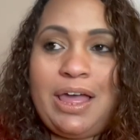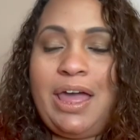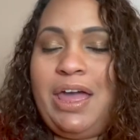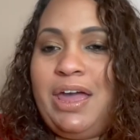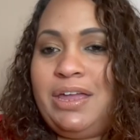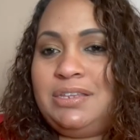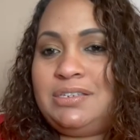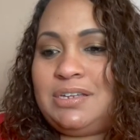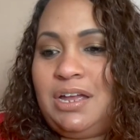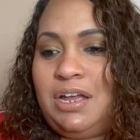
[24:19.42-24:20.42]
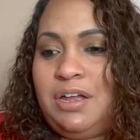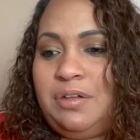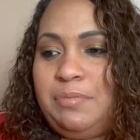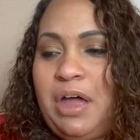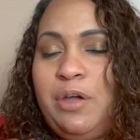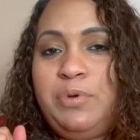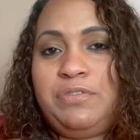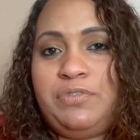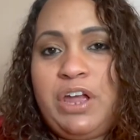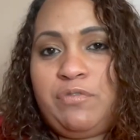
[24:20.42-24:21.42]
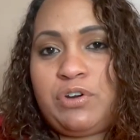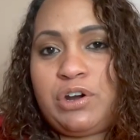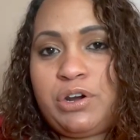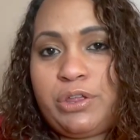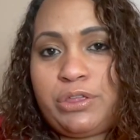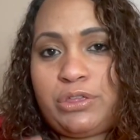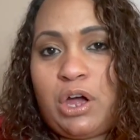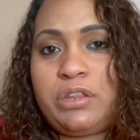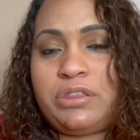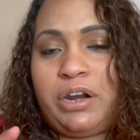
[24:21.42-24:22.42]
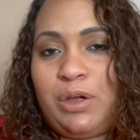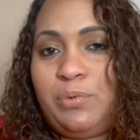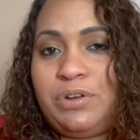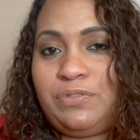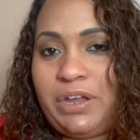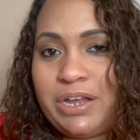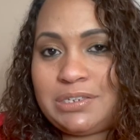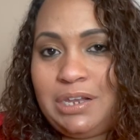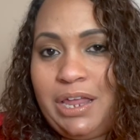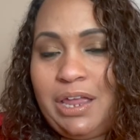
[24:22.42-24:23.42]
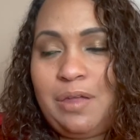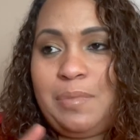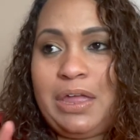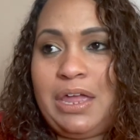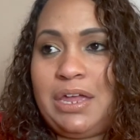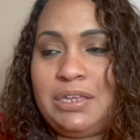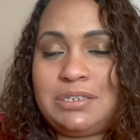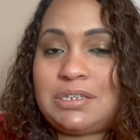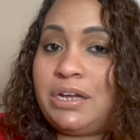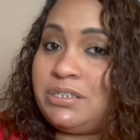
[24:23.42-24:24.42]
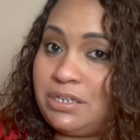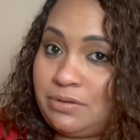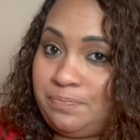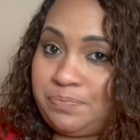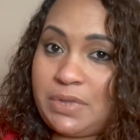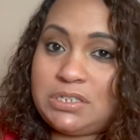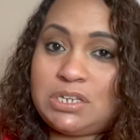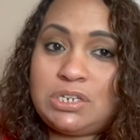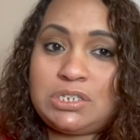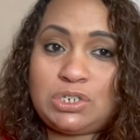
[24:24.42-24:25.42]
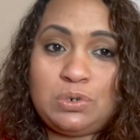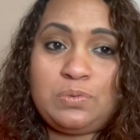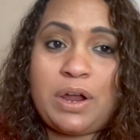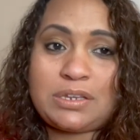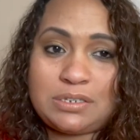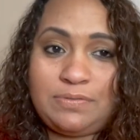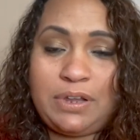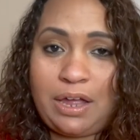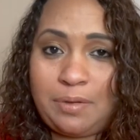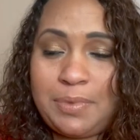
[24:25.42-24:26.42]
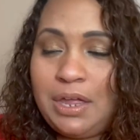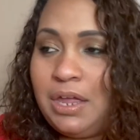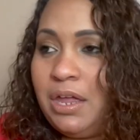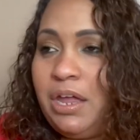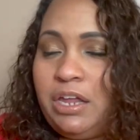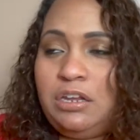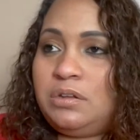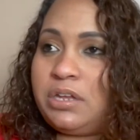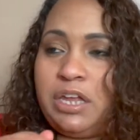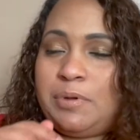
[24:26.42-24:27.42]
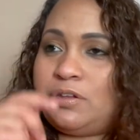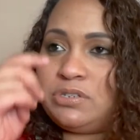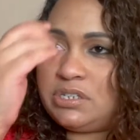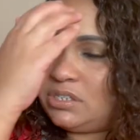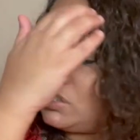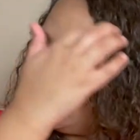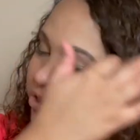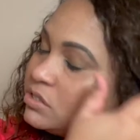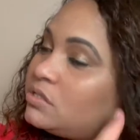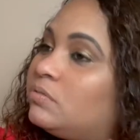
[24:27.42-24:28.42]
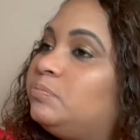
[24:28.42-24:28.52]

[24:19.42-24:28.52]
And um, I would have never thought that I would have liked lamb. And I did. I did two racks of lamb and it came out delicious.